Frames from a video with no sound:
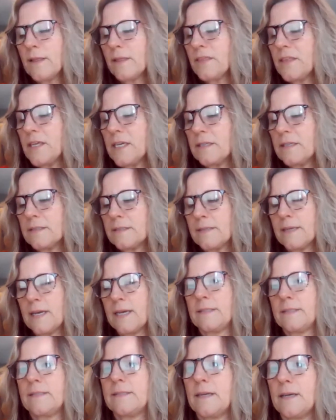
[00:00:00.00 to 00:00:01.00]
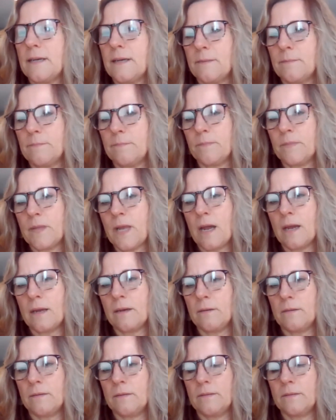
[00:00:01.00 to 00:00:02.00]
of the things that
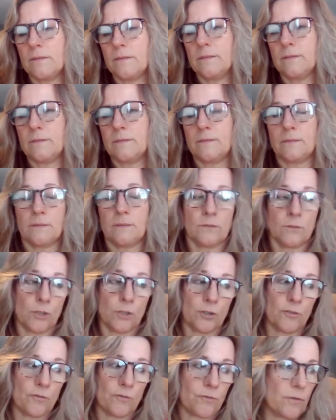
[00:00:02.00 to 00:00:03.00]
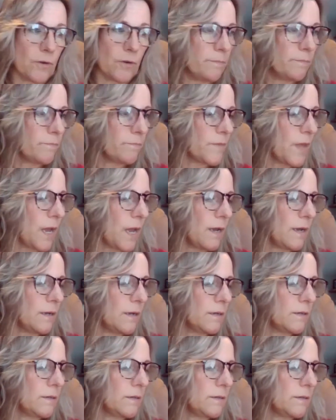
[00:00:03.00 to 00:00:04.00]
I learned
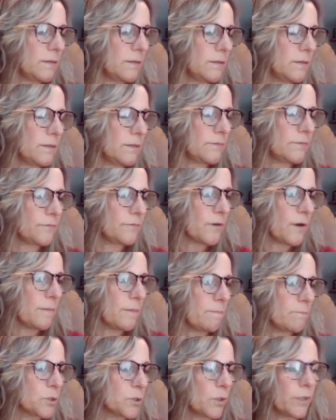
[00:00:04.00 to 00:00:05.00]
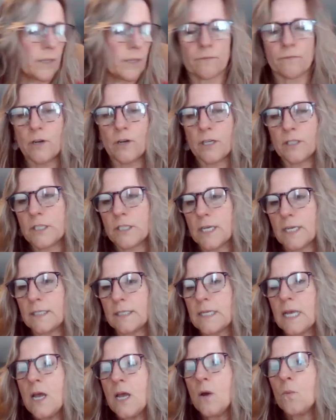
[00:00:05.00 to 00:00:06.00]
from joining the
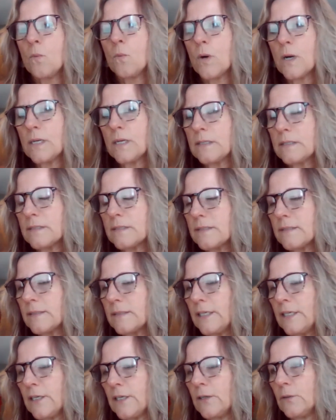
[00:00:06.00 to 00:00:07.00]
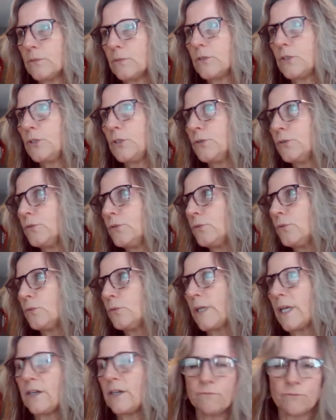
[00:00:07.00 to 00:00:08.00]
franchise was,
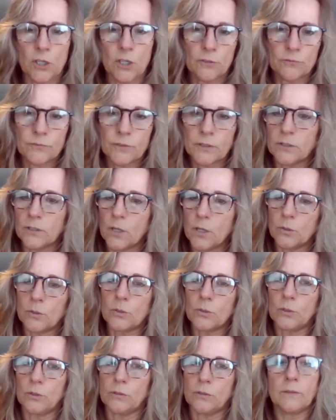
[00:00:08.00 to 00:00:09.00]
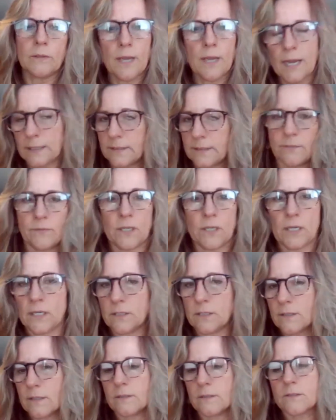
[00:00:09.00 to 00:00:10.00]
to get involved in local
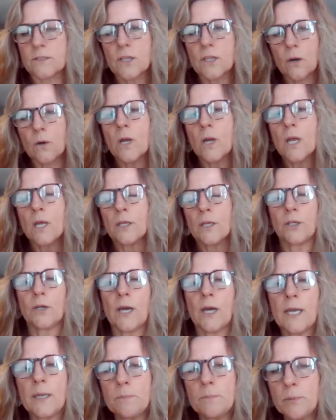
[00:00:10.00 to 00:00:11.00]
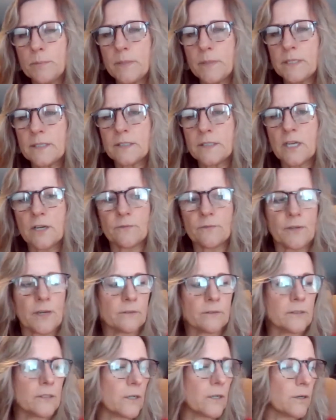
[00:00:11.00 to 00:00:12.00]
activities. And so, I had put myself
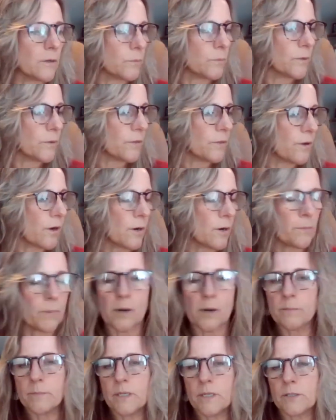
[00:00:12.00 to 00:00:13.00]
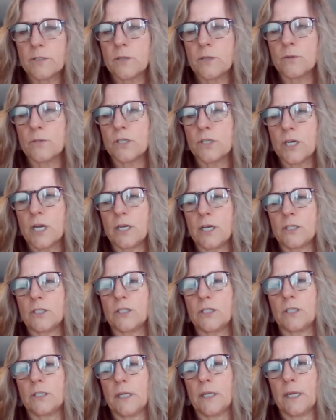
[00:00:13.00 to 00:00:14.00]
out there with our apartment
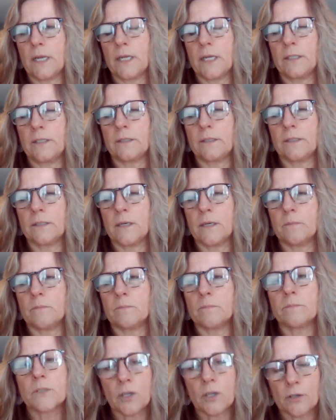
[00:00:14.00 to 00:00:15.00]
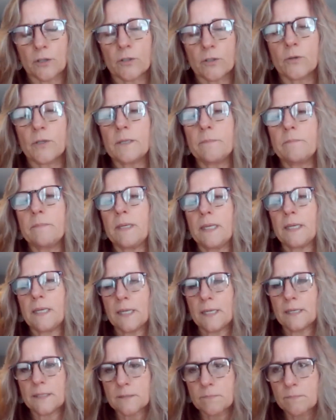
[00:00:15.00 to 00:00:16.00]
association and started going to
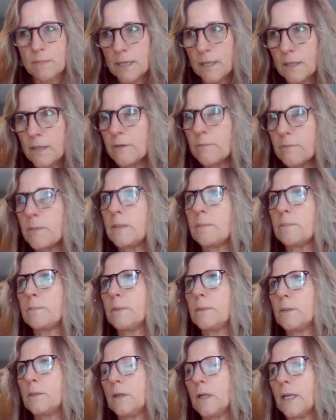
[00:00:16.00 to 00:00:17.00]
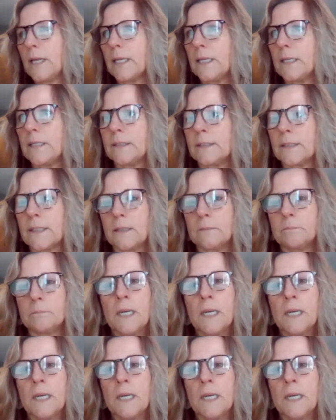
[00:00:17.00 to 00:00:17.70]
meetings, met a lot of people, and